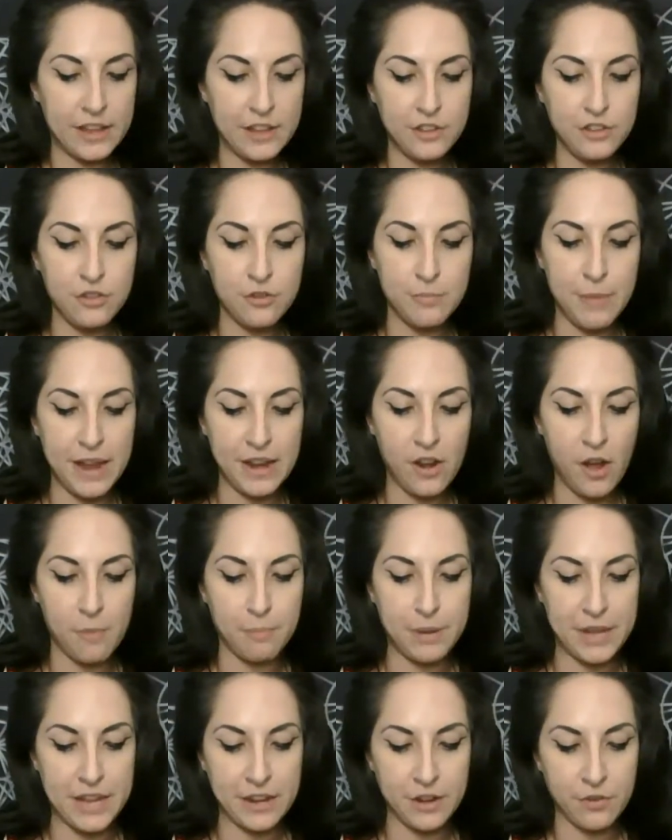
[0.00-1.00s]
you may
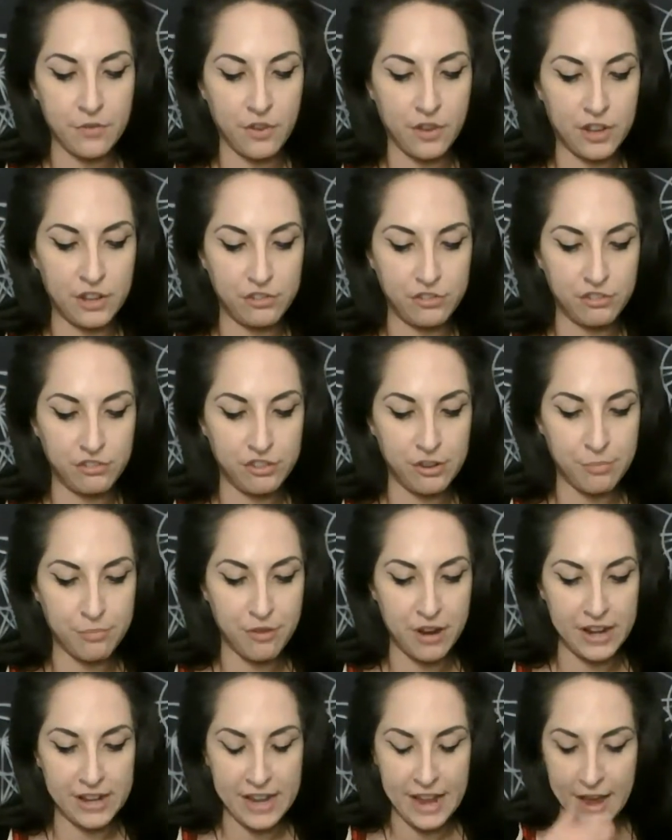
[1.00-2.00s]
not be in a relationship
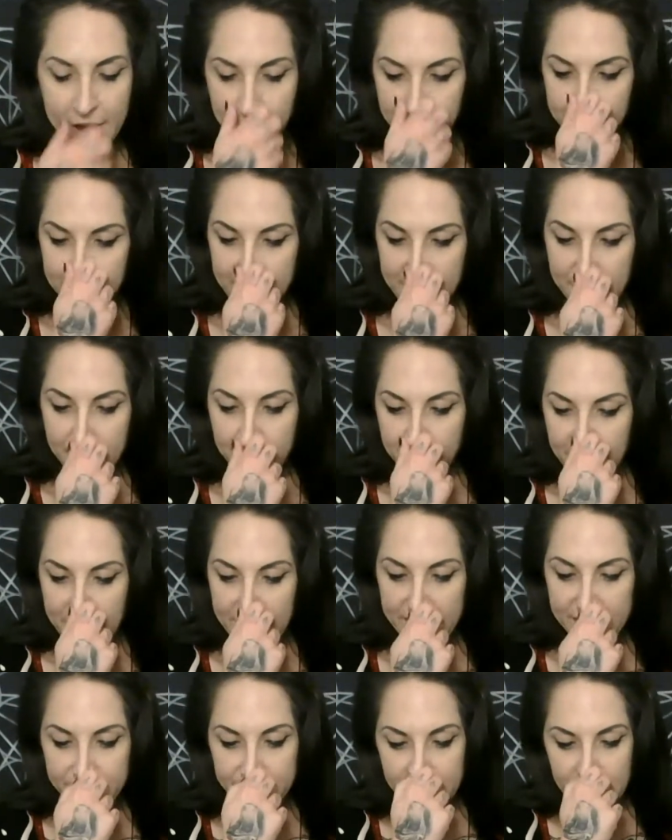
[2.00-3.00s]
right now,
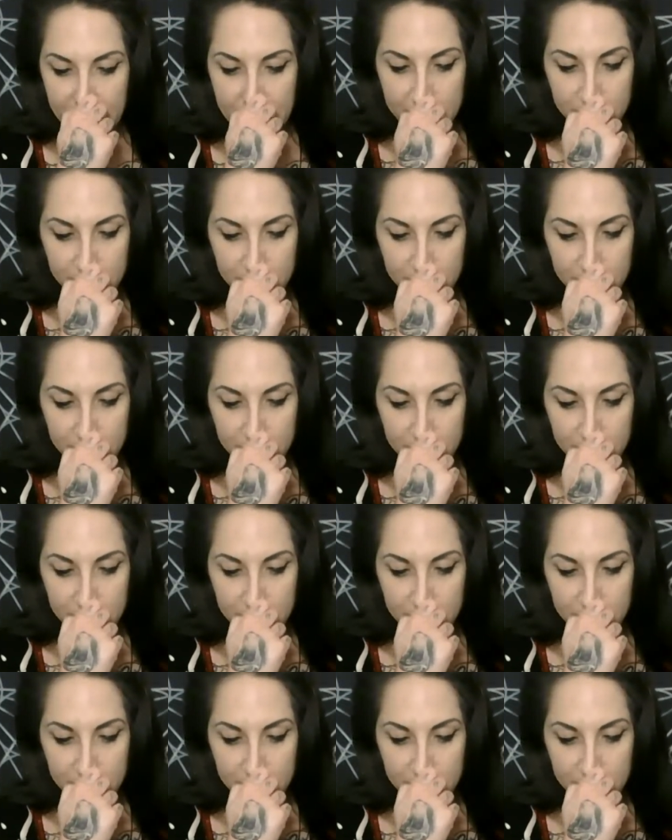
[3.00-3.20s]
right?